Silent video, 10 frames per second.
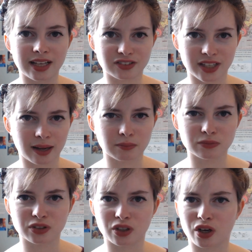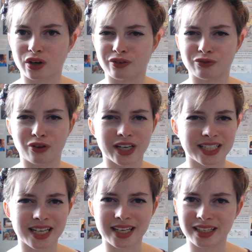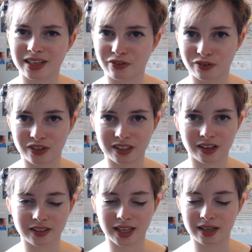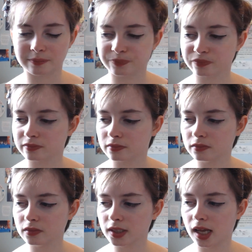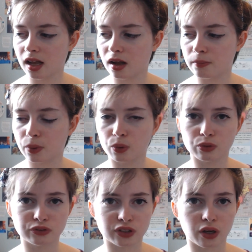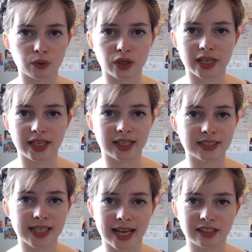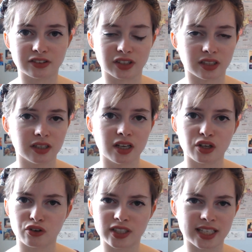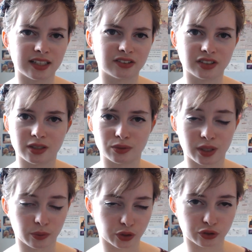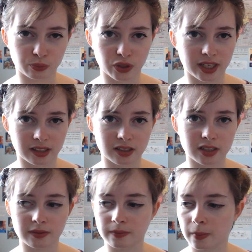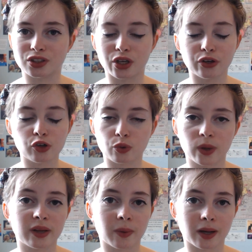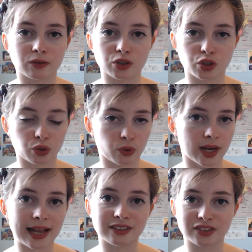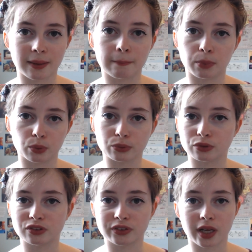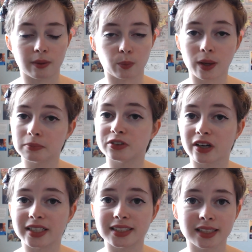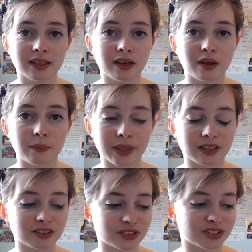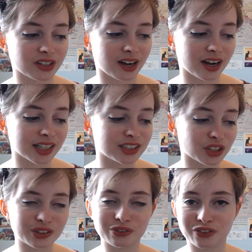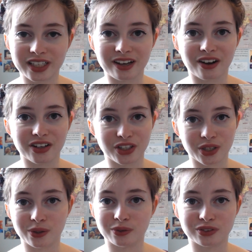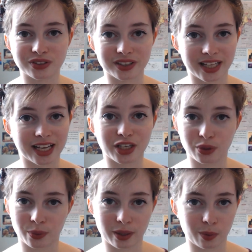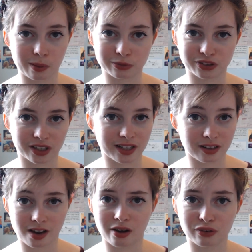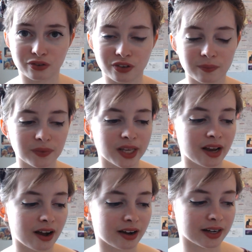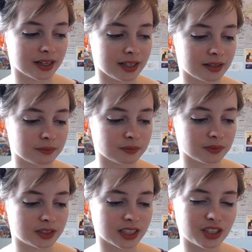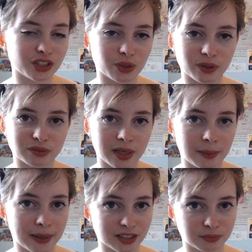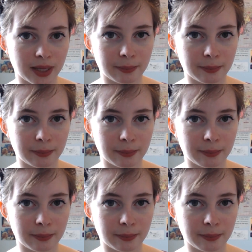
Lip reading: exams and kind of writing and everything like that. But also looking at texts and critics, and they were just brilliant. Learn your way around your exam board's website, because I don't think I used the AQA website enough. I didn't do as many past